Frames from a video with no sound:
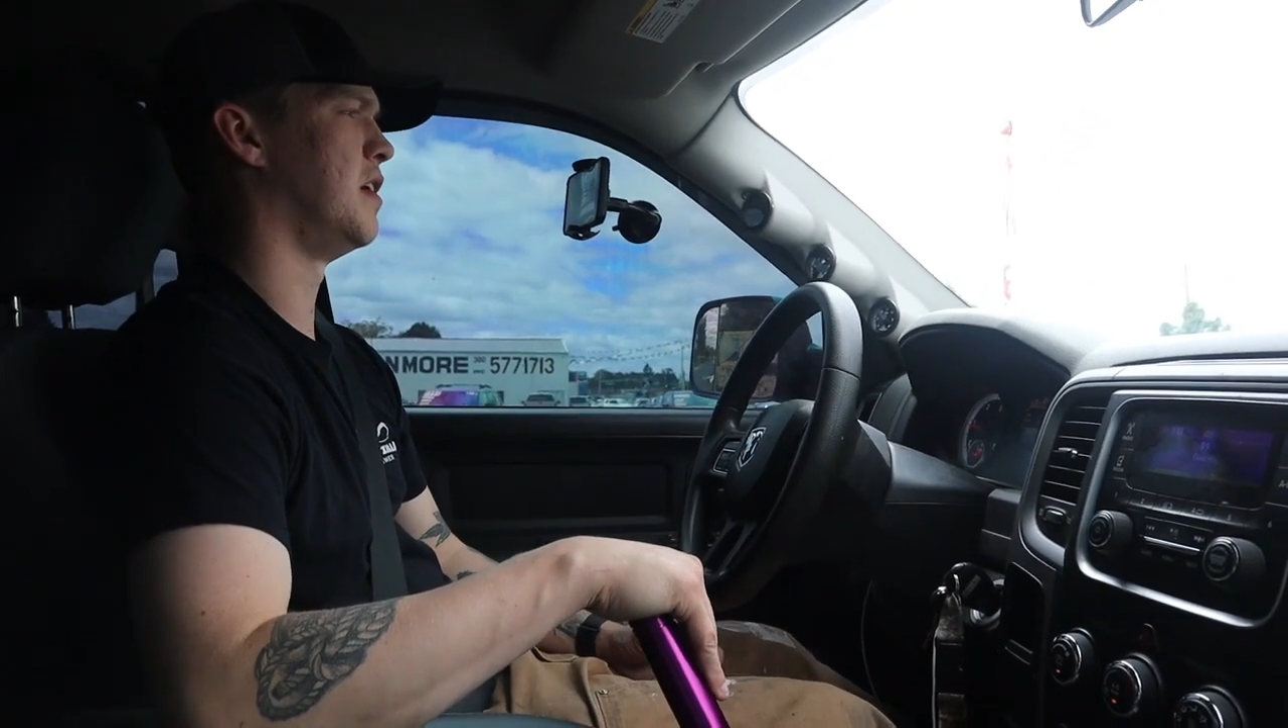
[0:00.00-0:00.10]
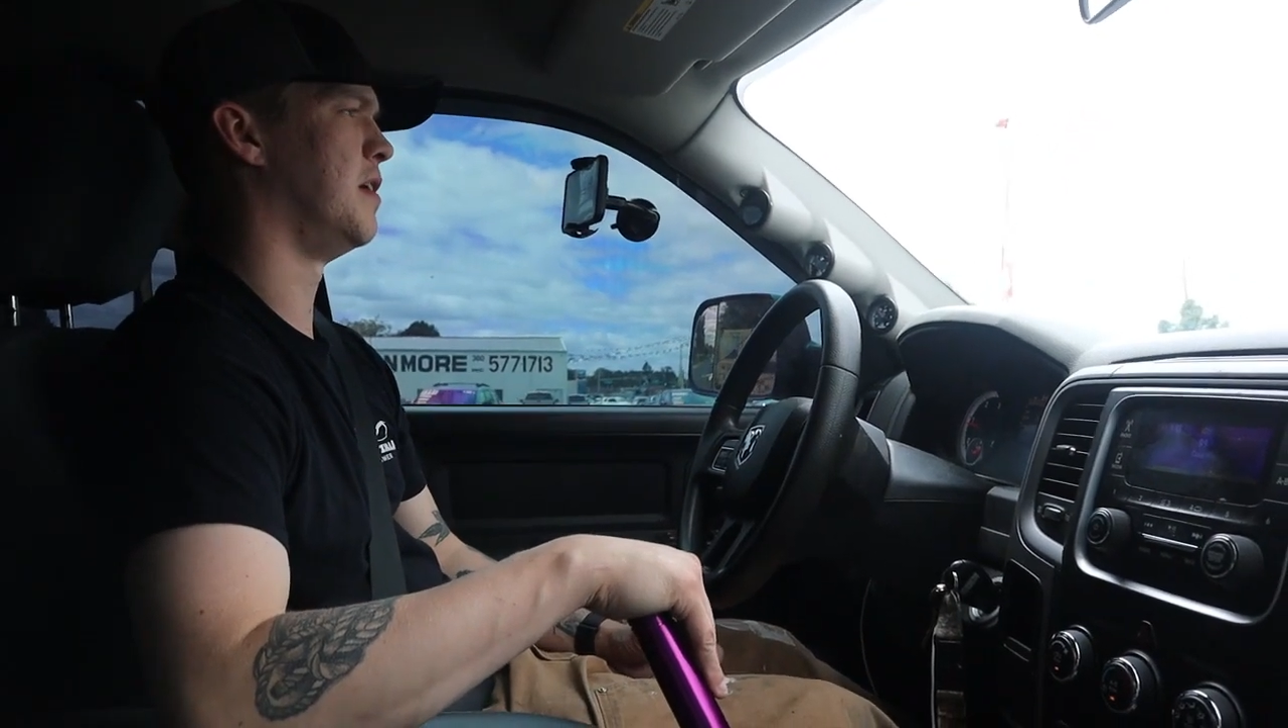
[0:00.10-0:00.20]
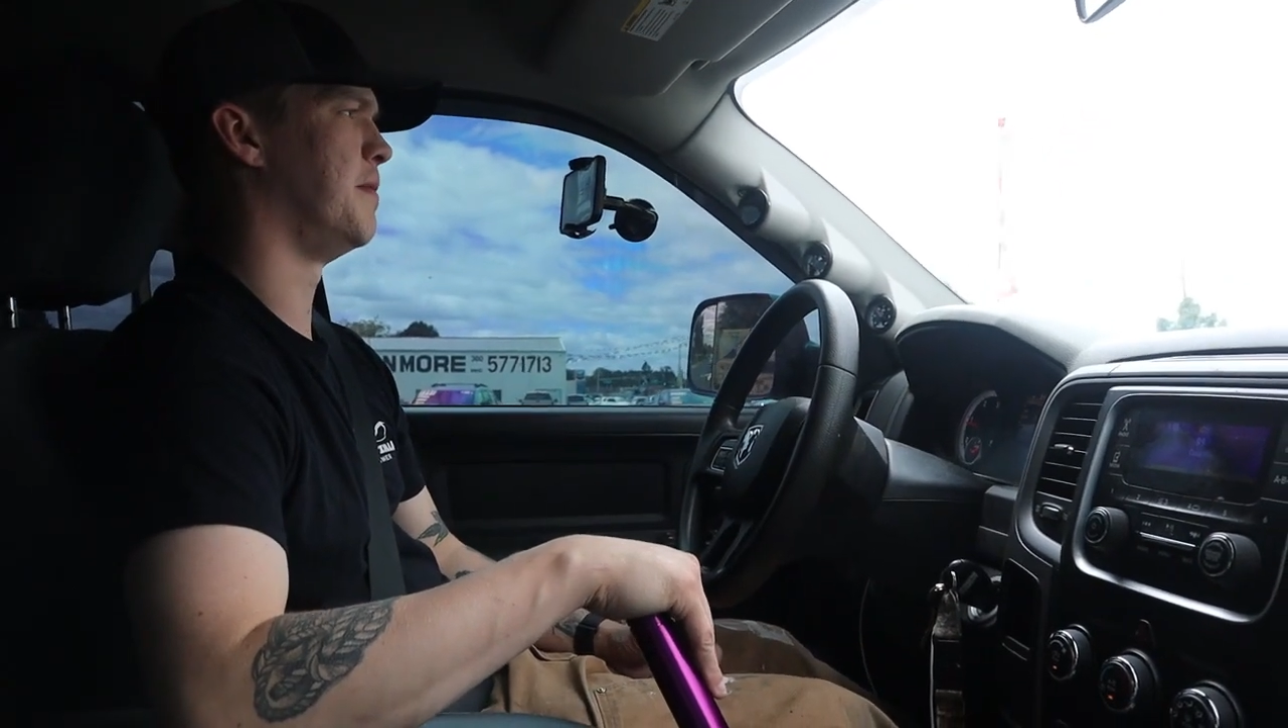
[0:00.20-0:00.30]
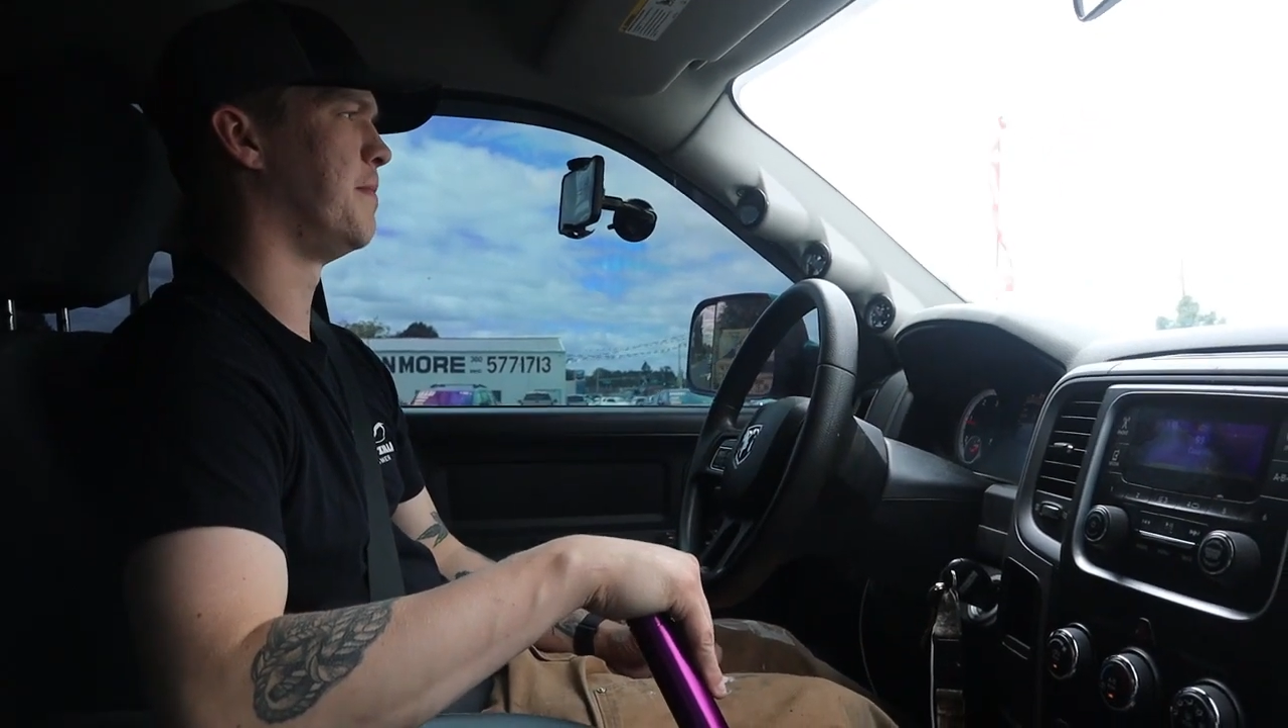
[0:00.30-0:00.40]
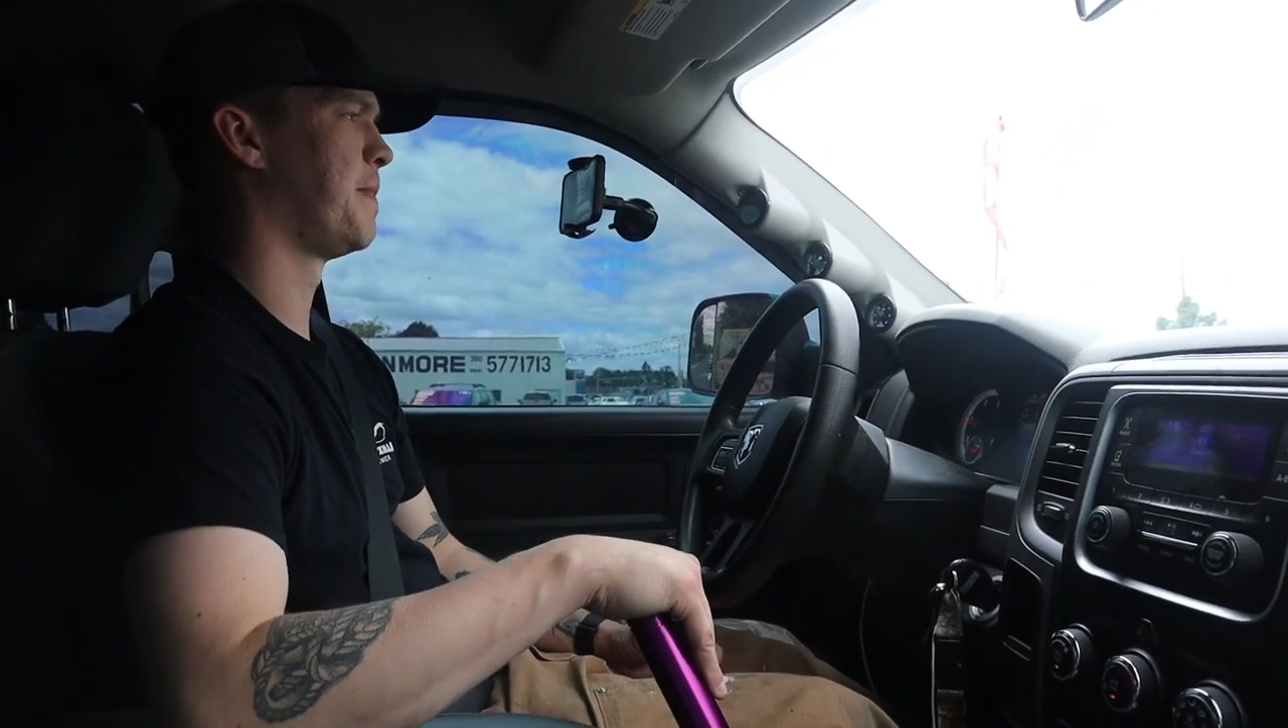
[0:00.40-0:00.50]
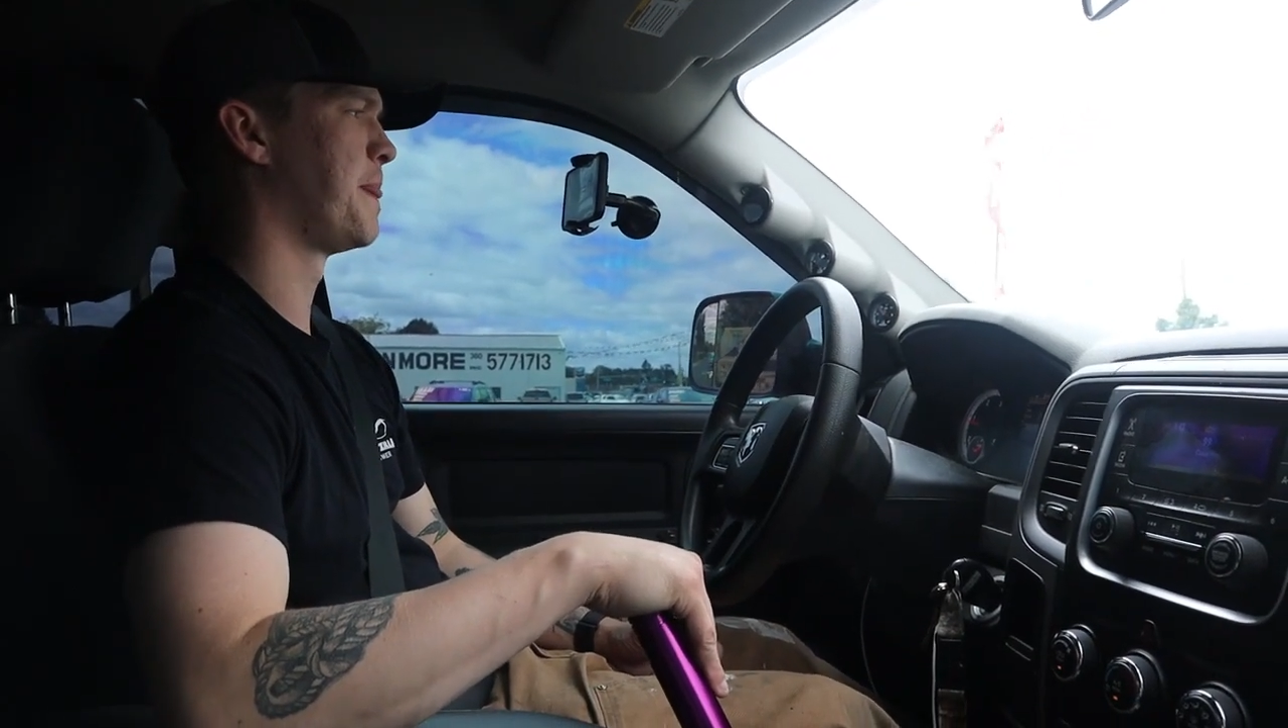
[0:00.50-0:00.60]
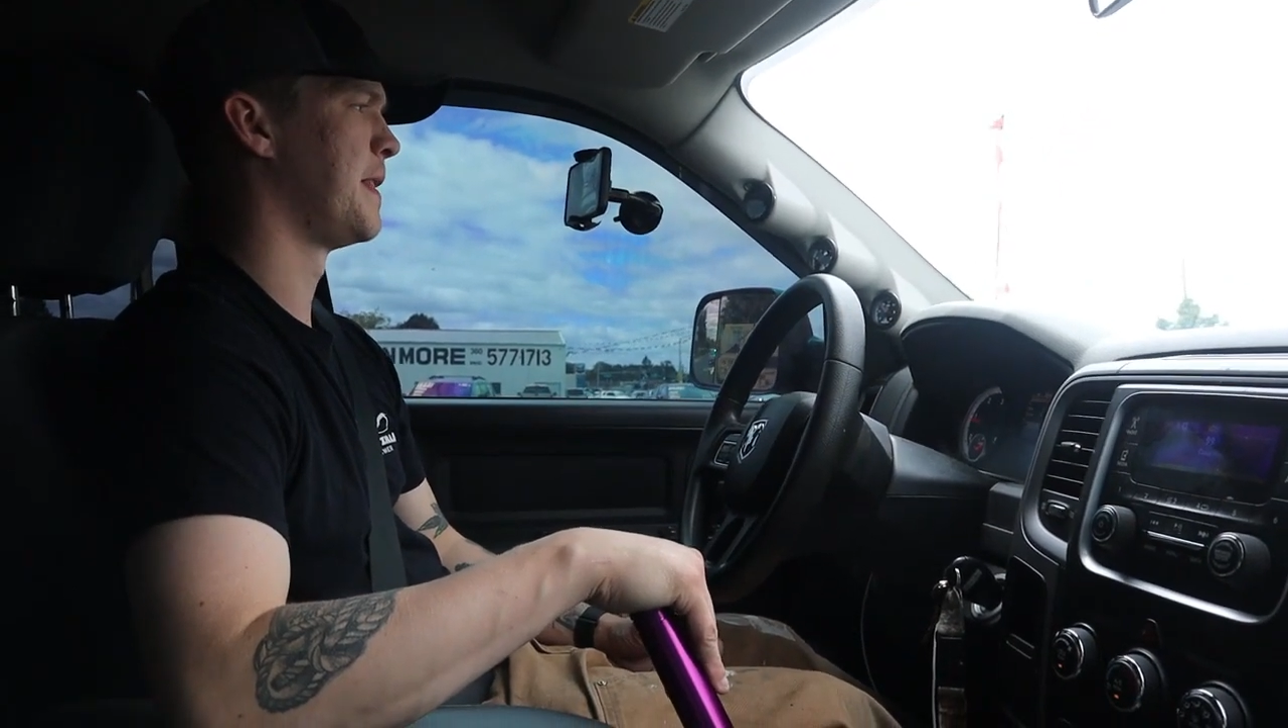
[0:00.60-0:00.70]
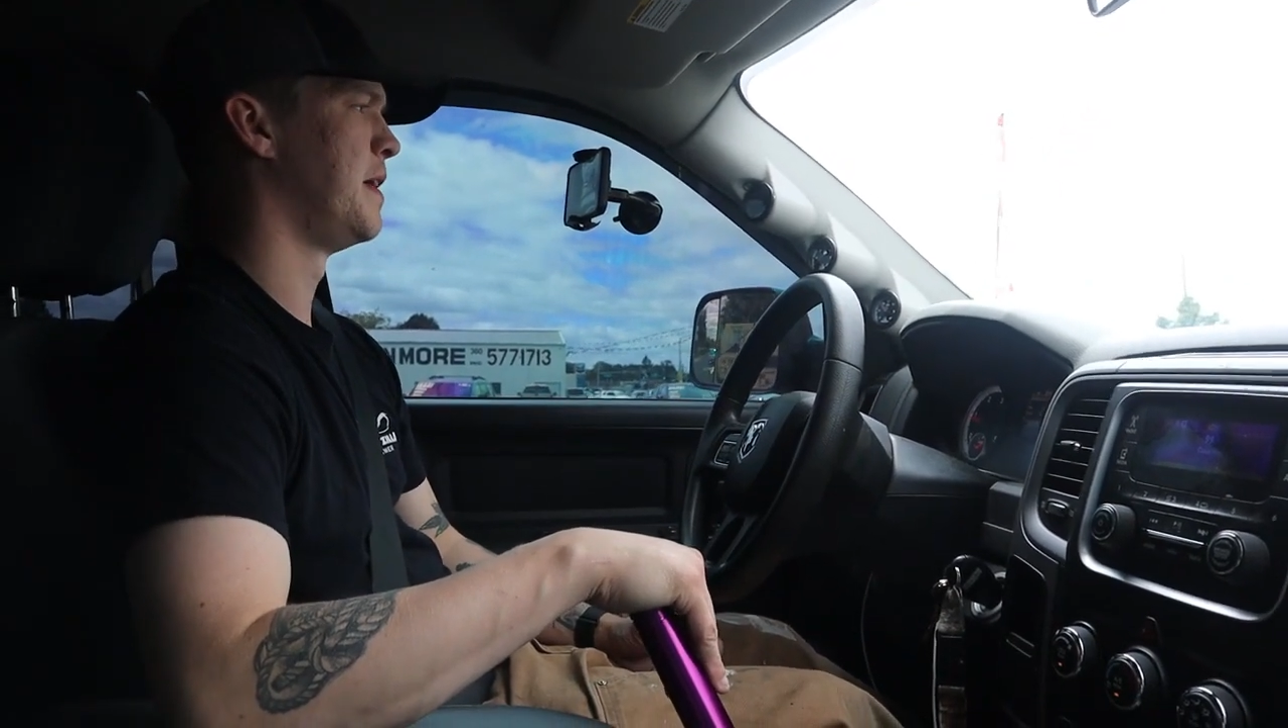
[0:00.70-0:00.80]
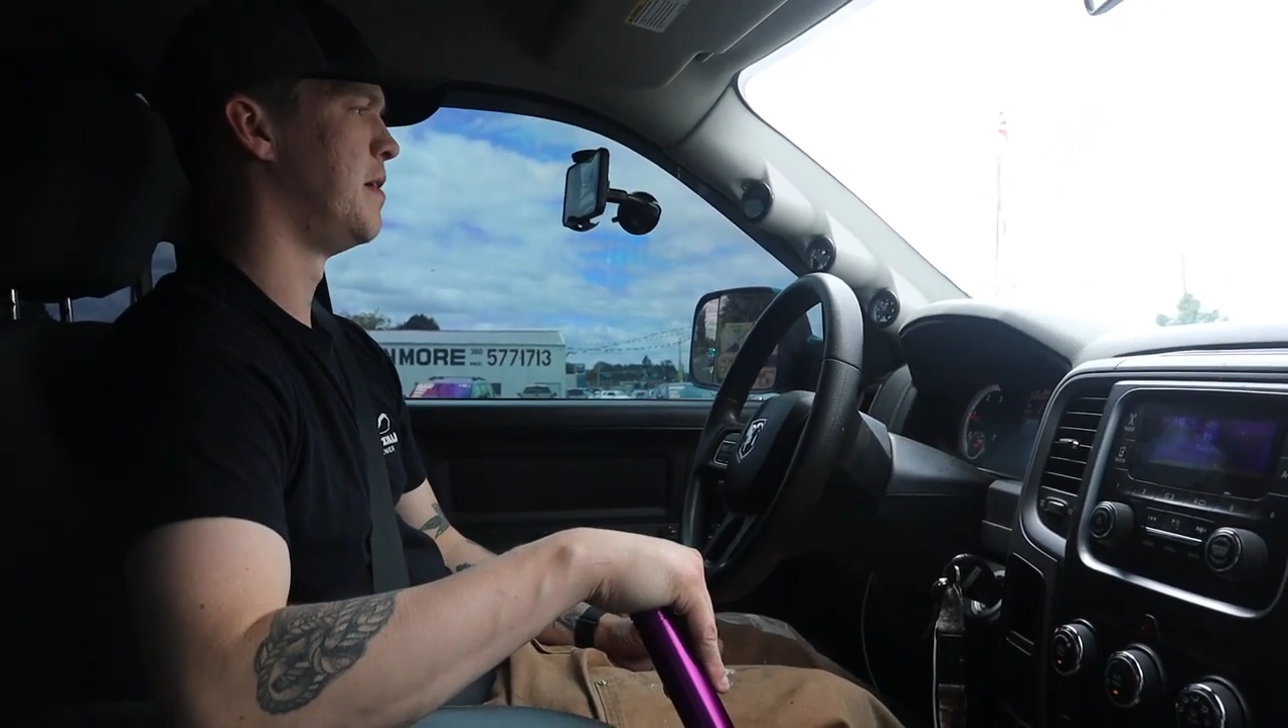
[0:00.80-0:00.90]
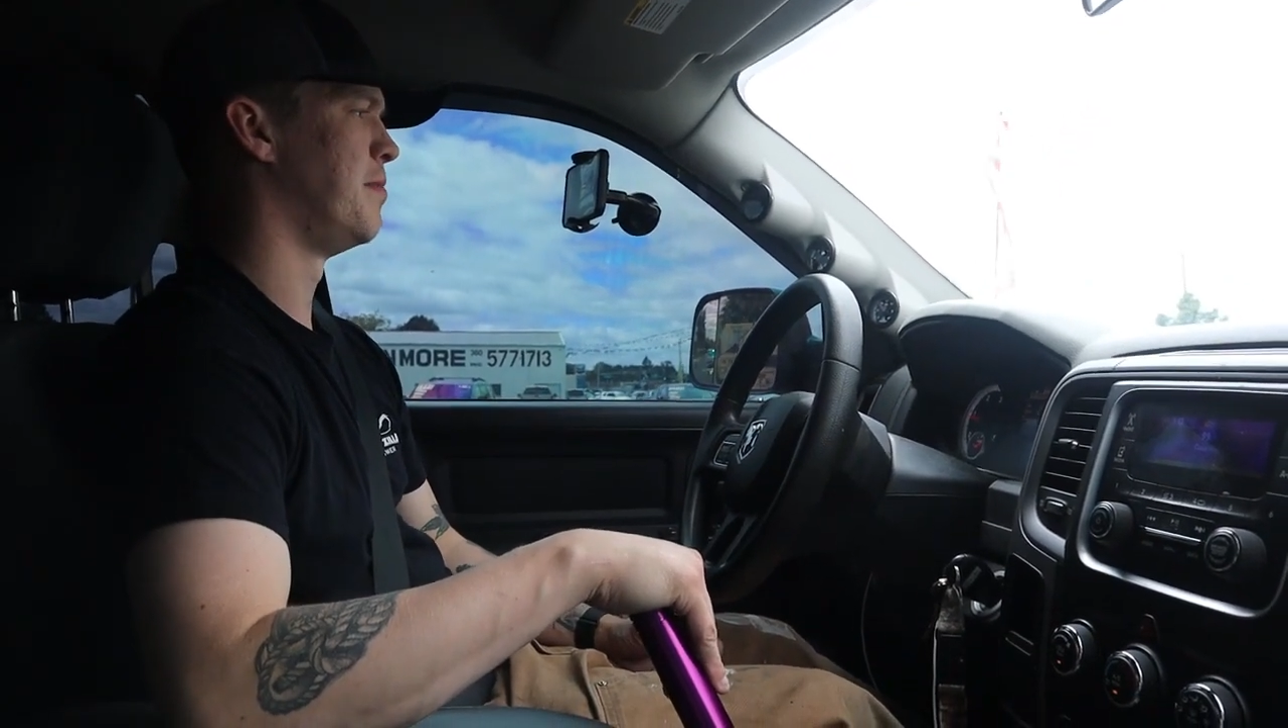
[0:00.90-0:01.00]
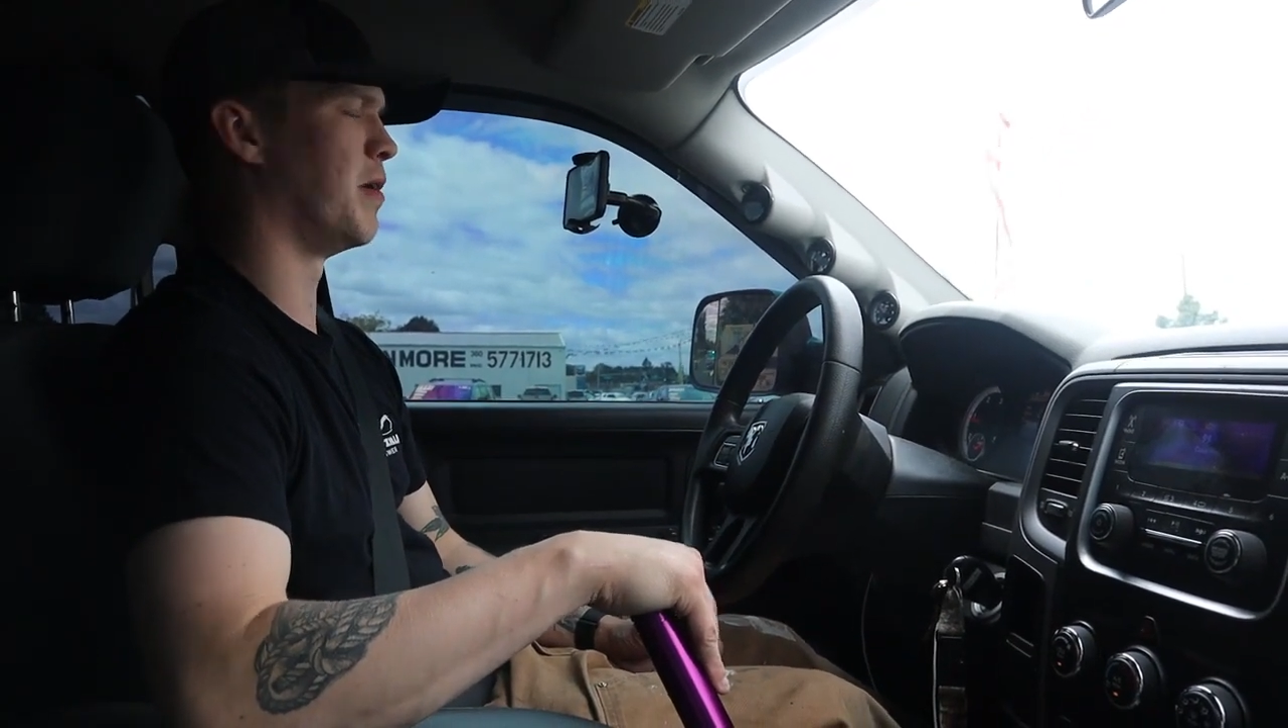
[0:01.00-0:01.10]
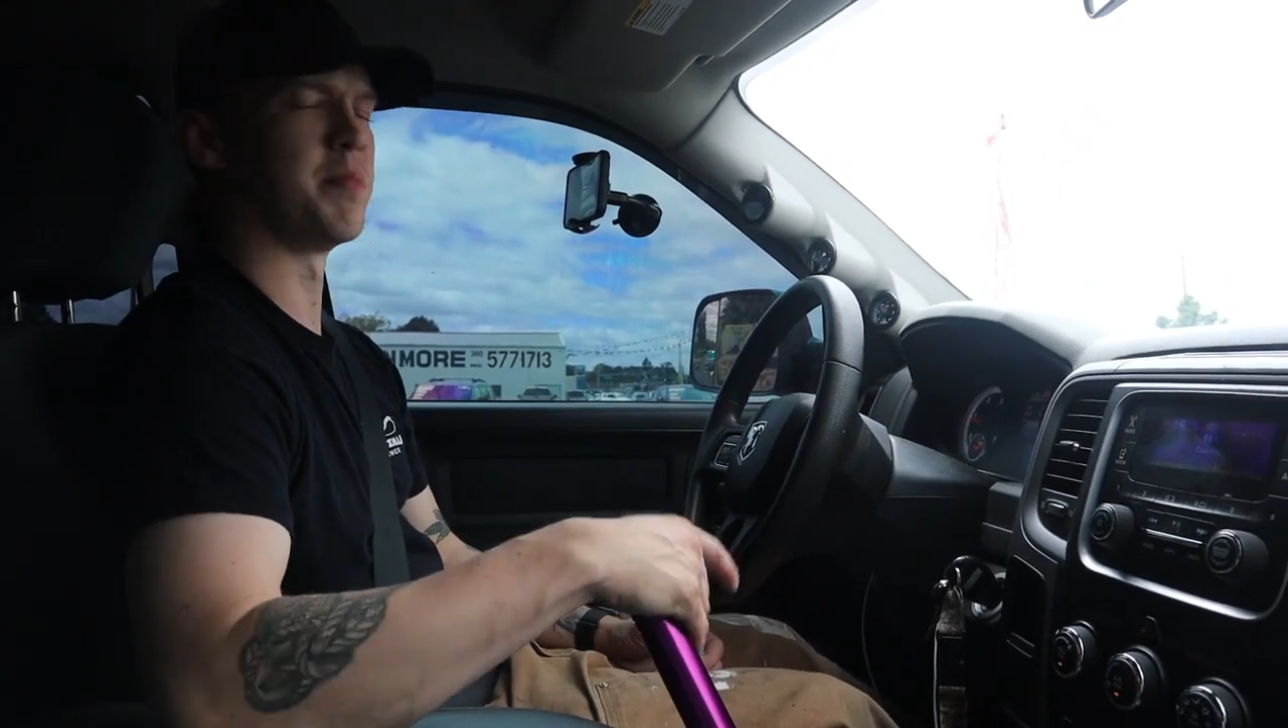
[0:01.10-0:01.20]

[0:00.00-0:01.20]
Um, but